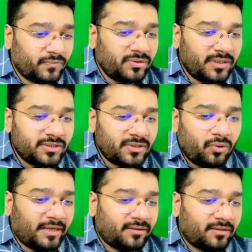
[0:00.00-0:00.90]
This is all
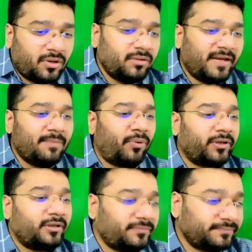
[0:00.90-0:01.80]
okay, not very
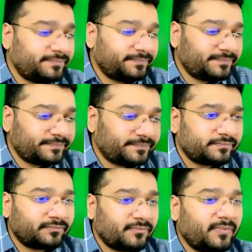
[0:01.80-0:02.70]
important.
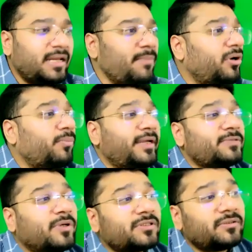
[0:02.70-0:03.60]
Any important point? Yes,
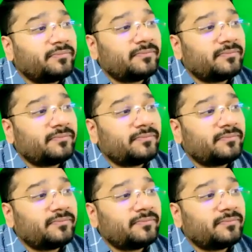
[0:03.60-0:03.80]
boss.